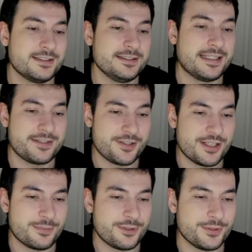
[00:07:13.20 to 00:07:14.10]
gets a
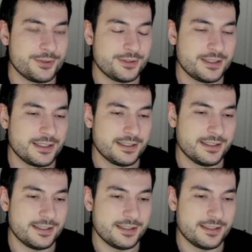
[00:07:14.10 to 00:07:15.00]
gem too.
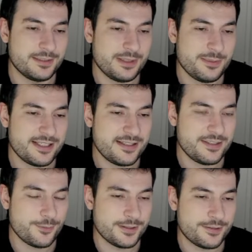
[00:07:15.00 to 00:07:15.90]
And maybe they
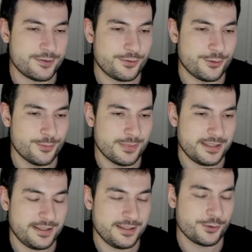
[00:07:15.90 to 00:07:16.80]
didn't want too
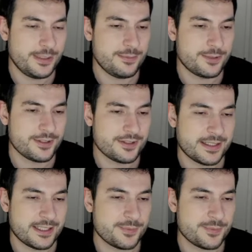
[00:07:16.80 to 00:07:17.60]
many Quillboss,